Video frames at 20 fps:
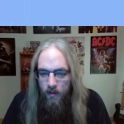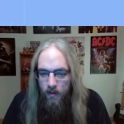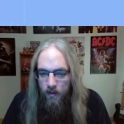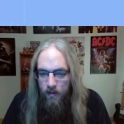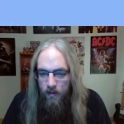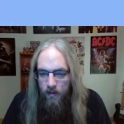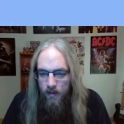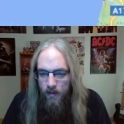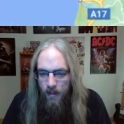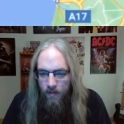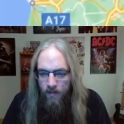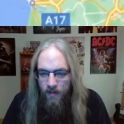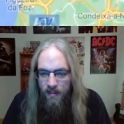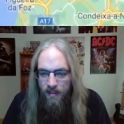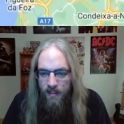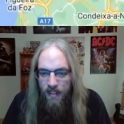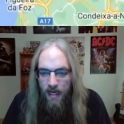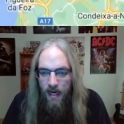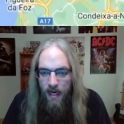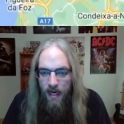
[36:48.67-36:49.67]
It does have
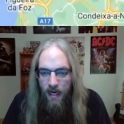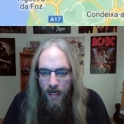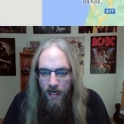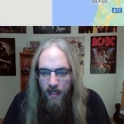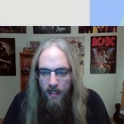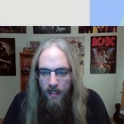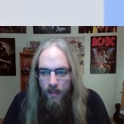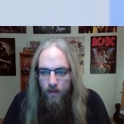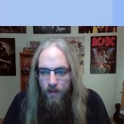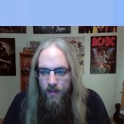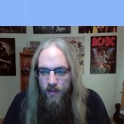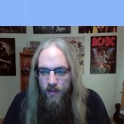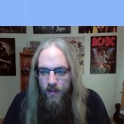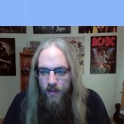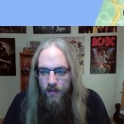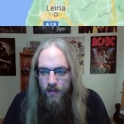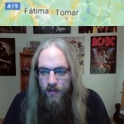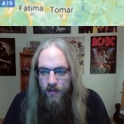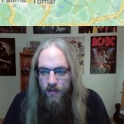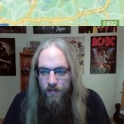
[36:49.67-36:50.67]
day, which
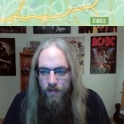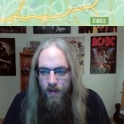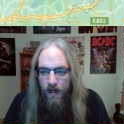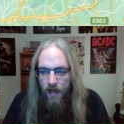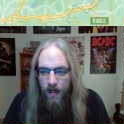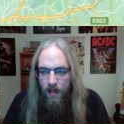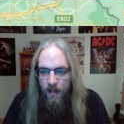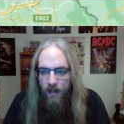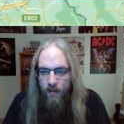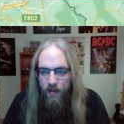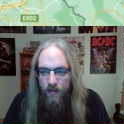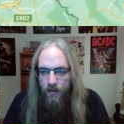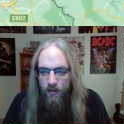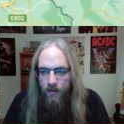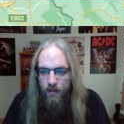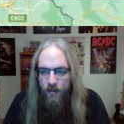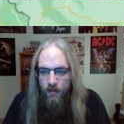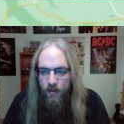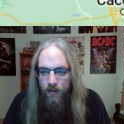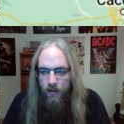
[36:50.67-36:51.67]
is
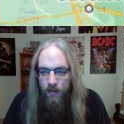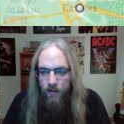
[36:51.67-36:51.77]
Spanish.